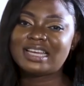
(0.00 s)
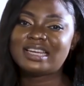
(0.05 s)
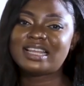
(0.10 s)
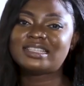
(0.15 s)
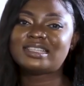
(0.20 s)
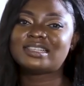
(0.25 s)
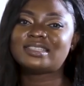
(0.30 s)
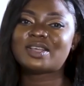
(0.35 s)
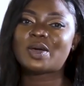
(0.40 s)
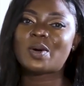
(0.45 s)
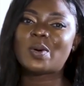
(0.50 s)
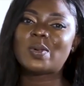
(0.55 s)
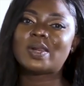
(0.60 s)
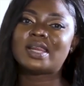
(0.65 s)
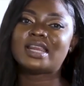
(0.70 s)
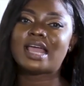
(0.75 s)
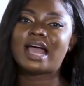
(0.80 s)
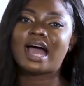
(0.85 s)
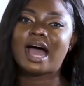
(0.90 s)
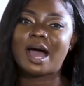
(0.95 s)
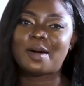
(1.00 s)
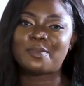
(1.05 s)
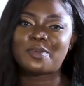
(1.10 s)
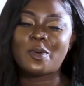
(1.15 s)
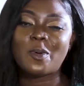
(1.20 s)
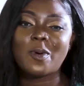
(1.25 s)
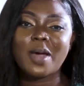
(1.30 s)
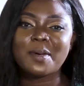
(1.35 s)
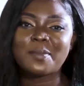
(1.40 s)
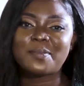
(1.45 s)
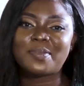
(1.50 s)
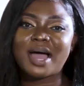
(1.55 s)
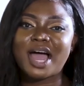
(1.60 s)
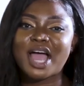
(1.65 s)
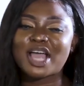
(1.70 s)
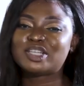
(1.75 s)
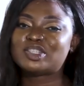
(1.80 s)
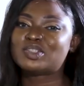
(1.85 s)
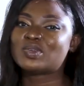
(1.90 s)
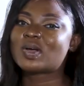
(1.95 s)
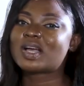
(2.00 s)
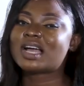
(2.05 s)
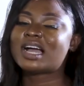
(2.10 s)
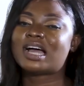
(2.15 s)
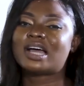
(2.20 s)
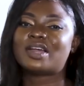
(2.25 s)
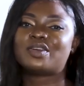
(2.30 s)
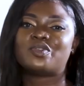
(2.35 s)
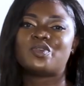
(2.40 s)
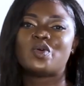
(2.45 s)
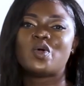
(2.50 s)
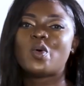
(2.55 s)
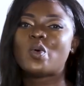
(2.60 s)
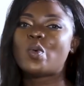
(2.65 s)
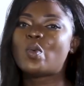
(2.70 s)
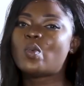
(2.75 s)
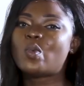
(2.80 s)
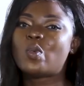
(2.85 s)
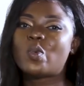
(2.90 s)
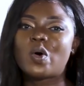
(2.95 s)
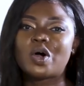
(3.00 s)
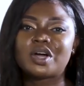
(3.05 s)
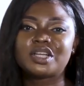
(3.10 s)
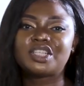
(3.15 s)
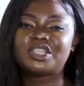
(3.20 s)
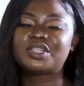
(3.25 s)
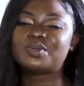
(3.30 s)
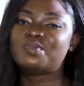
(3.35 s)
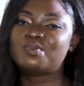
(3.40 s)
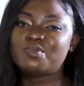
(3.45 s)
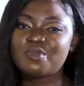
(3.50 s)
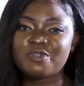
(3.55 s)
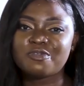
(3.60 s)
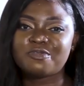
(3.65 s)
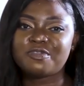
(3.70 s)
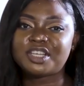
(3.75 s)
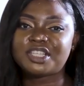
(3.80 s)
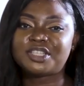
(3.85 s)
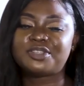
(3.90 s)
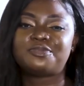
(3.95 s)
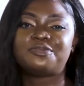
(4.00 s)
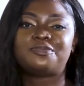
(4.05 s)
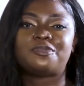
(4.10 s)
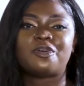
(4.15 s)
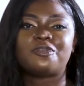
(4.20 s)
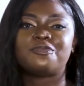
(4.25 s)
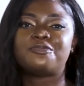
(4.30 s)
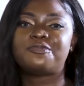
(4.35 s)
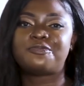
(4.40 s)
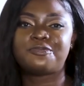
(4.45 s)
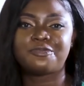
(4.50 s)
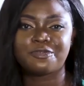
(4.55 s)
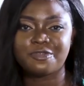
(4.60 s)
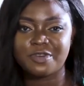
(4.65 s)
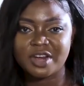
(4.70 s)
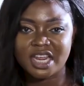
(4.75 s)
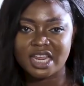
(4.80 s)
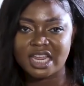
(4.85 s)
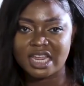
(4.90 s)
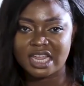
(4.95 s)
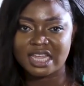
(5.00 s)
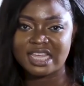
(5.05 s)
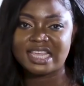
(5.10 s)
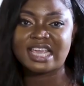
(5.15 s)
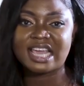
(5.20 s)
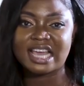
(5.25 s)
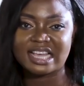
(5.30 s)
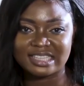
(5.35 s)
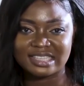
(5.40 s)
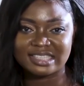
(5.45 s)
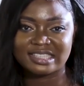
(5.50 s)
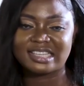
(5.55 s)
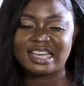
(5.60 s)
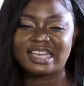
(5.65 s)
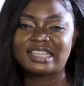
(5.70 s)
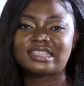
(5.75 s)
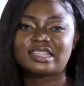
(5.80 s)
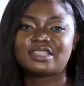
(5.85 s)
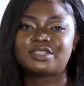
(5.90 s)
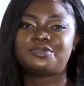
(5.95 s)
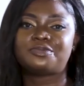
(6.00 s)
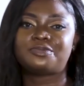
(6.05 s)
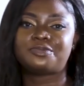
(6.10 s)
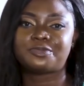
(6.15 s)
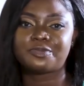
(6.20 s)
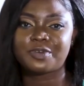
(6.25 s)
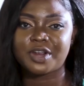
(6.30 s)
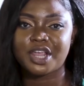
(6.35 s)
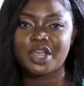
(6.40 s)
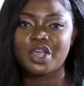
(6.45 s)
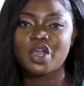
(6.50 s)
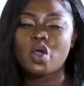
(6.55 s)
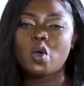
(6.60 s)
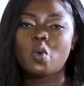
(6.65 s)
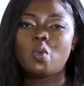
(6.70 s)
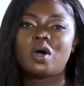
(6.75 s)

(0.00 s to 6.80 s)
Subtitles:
This is the only app whereby you can watch movies for free. Yes, it is free.